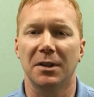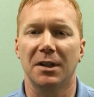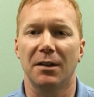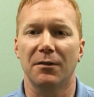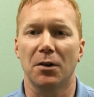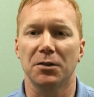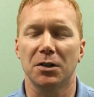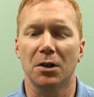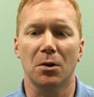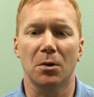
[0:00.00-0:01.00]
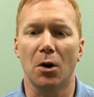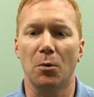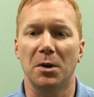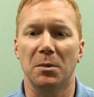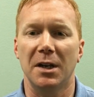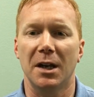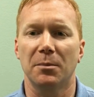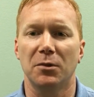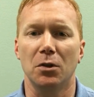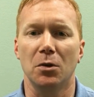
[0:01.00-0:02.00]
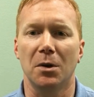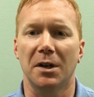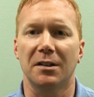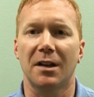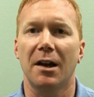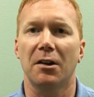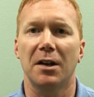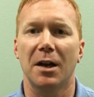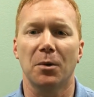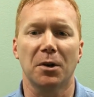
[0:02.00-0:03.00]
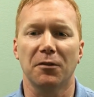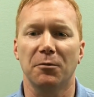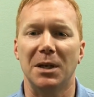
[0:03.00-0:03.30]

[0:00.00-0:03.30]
but they've also opened me up to an entire network